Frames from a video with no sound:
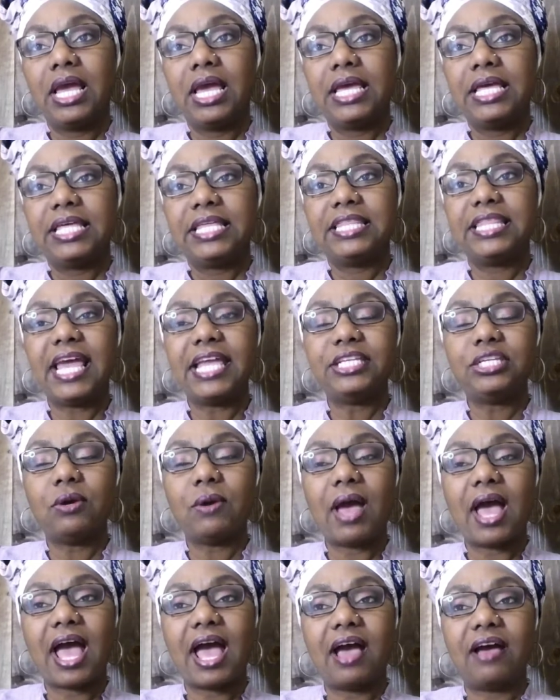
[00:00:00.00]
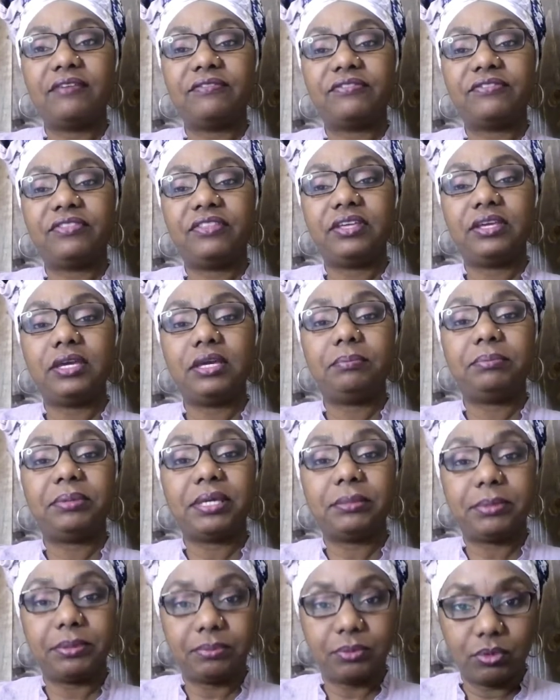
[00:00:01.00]
Then you have the
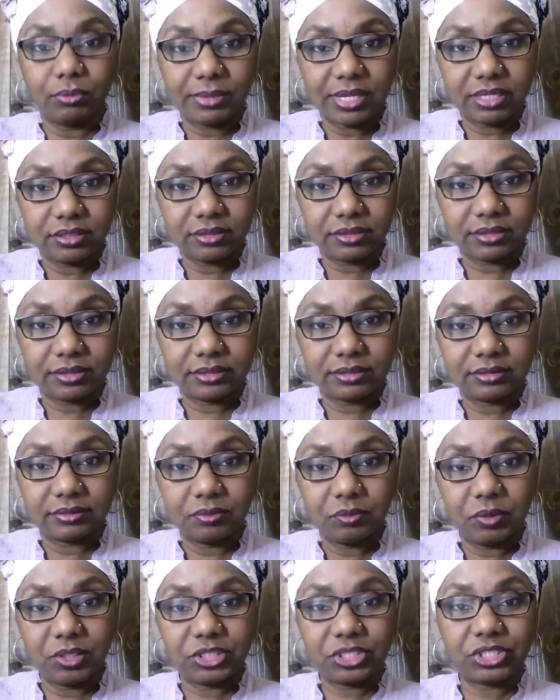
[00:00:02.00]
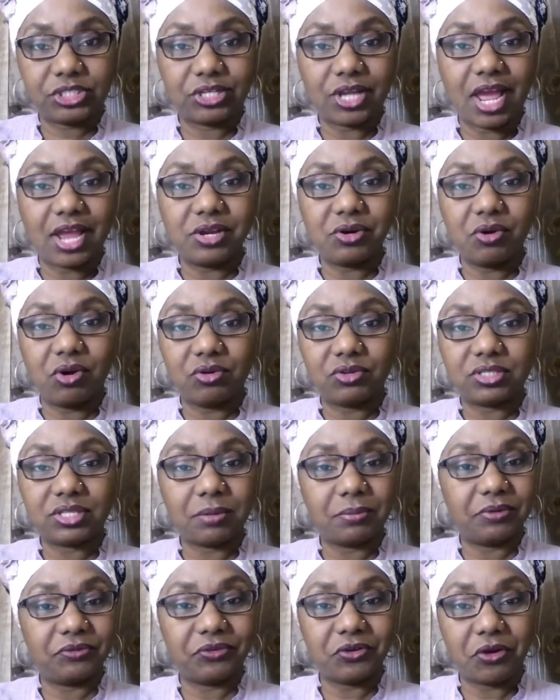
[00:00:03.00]
baby boomers, which I know
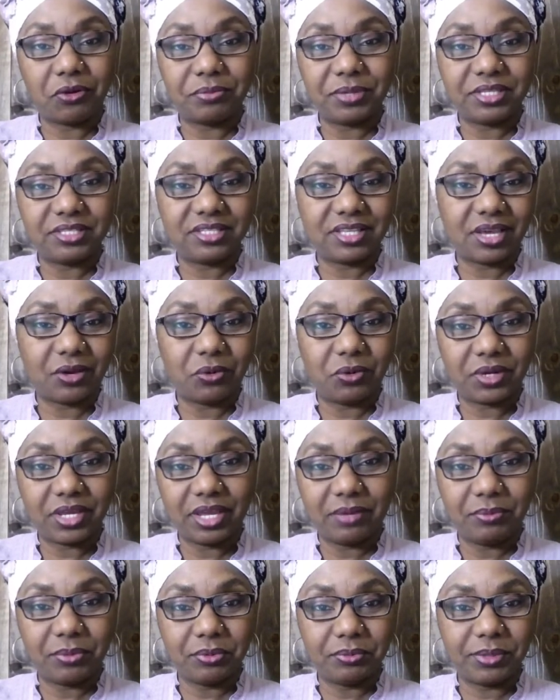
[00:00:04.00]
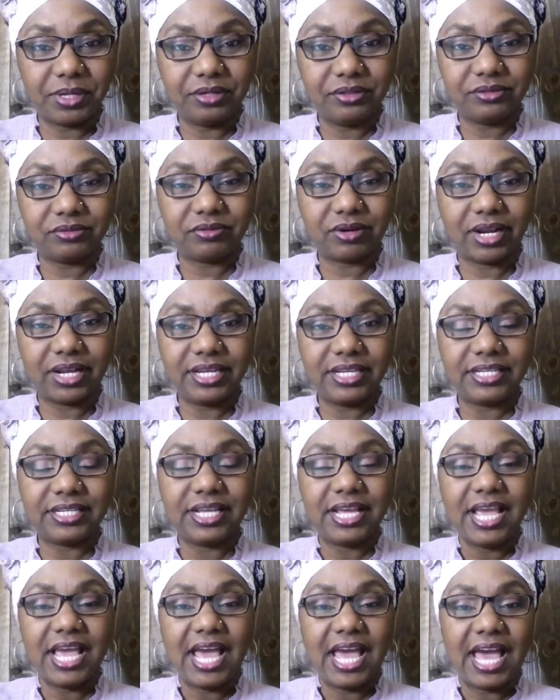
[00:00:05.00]
some of you all may say, okay, boomer, right?
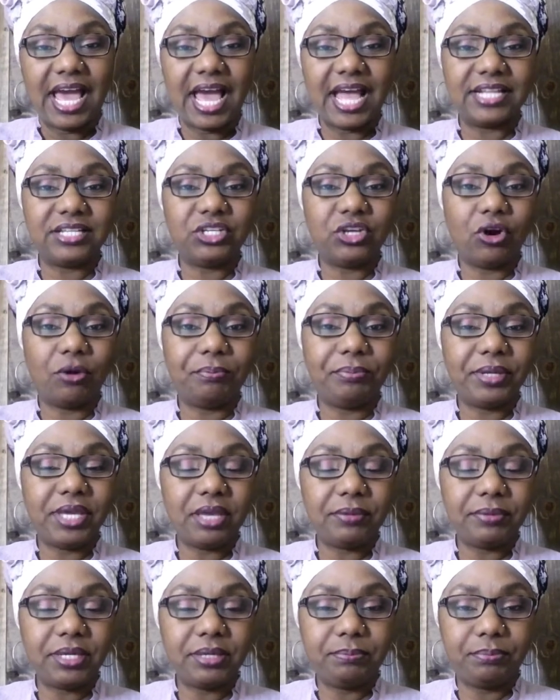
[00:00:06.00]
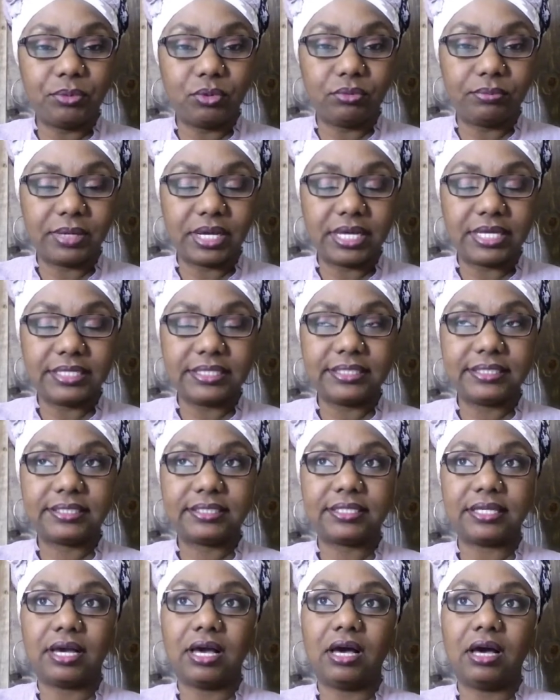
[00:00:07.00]
And your baby
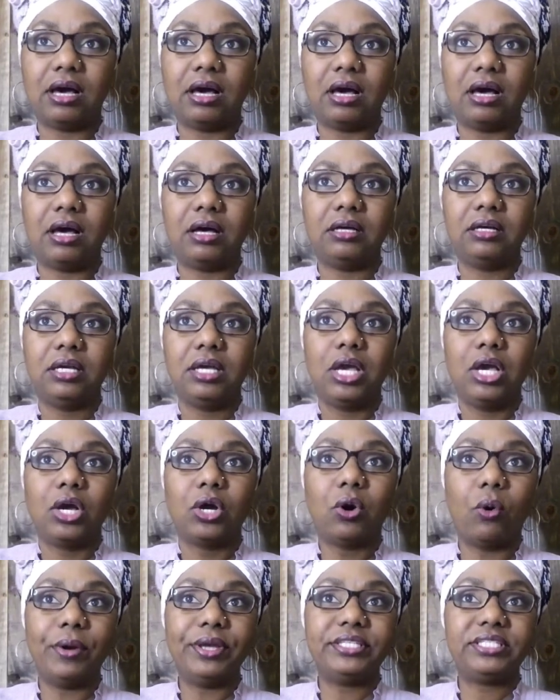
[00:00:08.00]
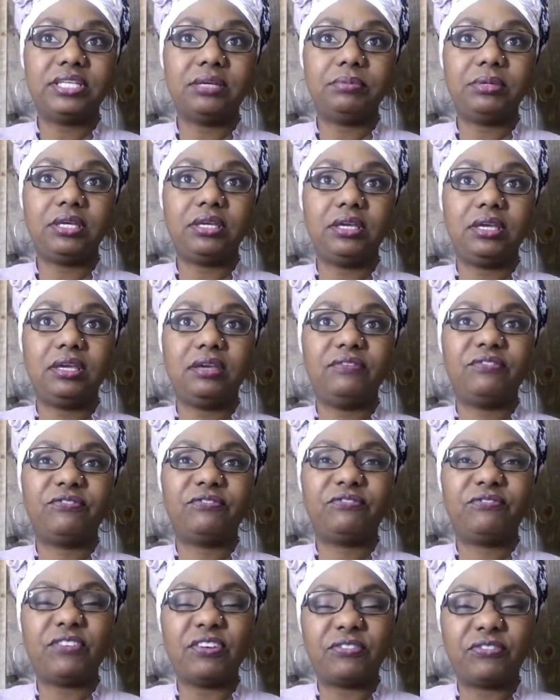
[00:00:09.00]
boomers are going to be
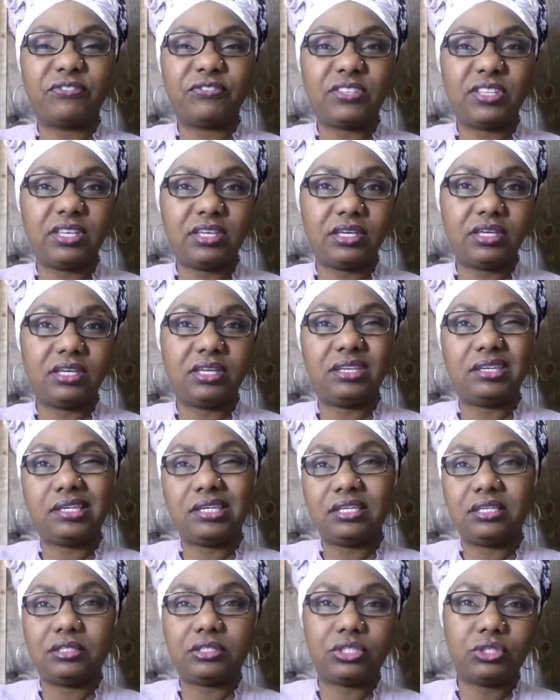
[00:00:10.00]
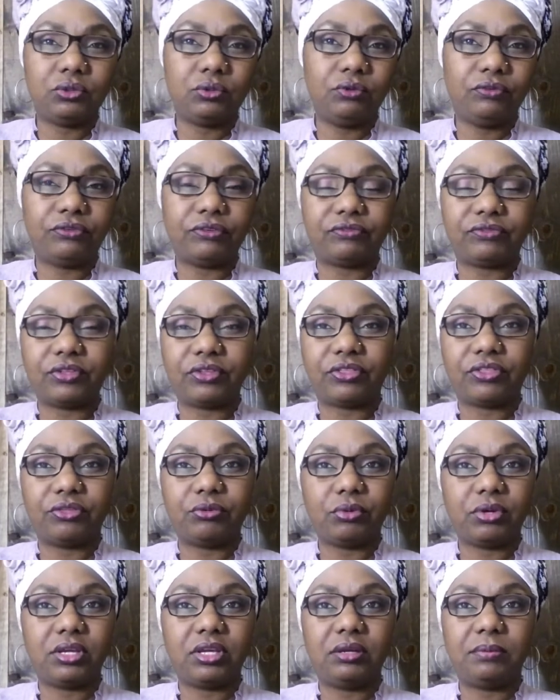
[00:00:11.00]
52,
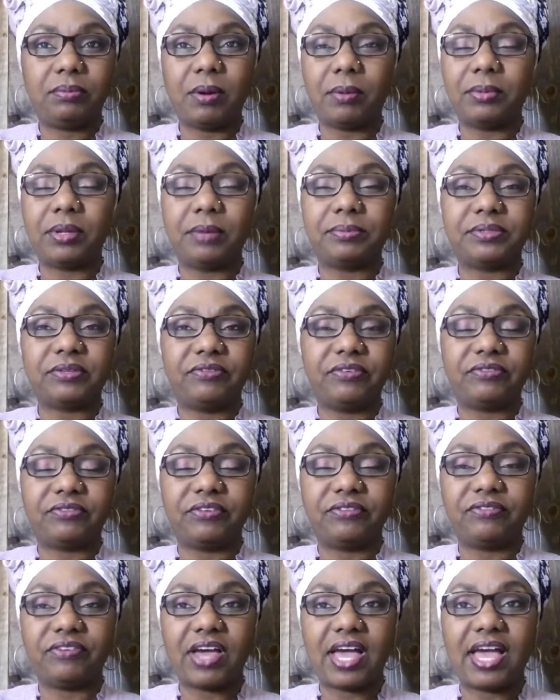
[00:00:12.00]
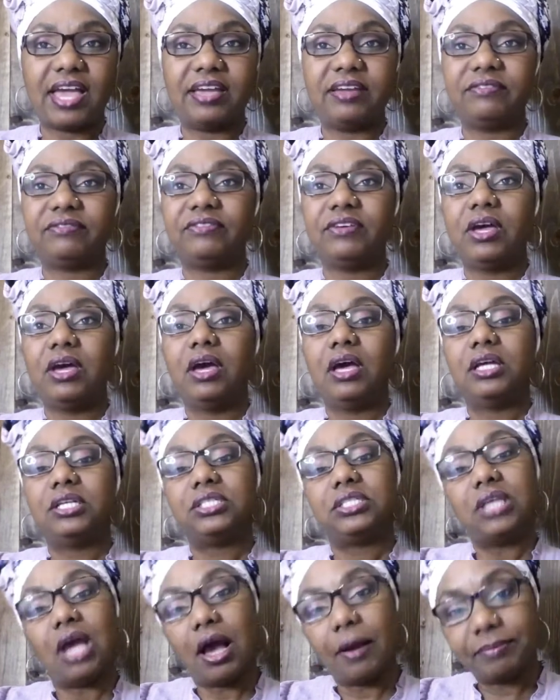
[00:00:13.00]
53, probably up to 55,
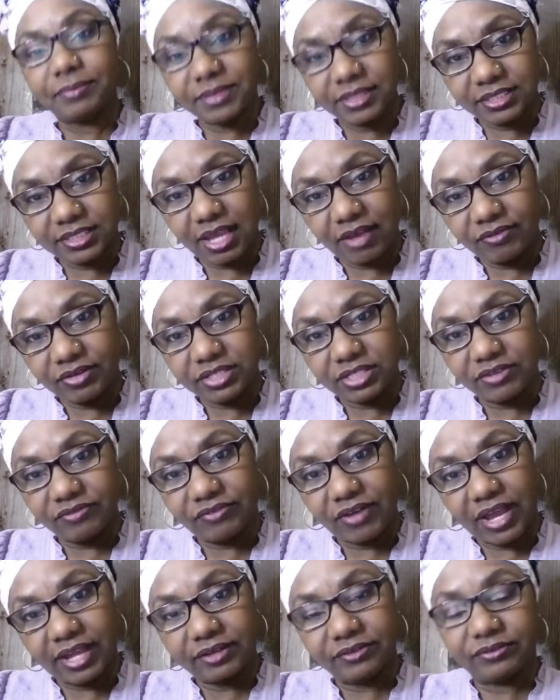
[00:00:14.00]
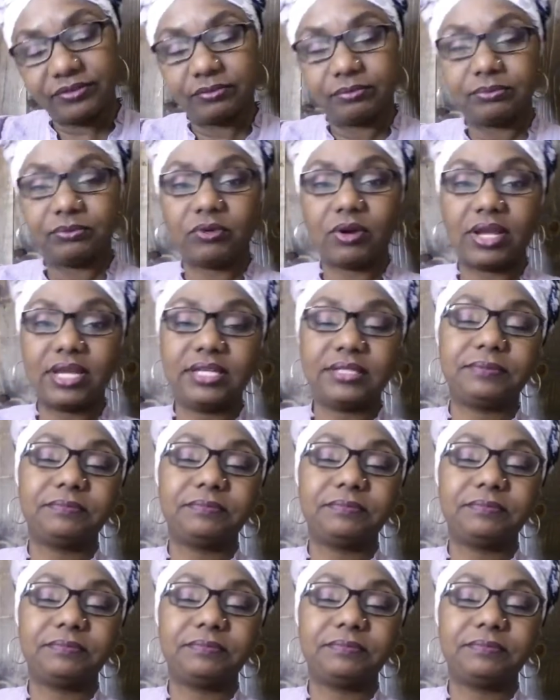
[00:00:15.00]
up to 75, right?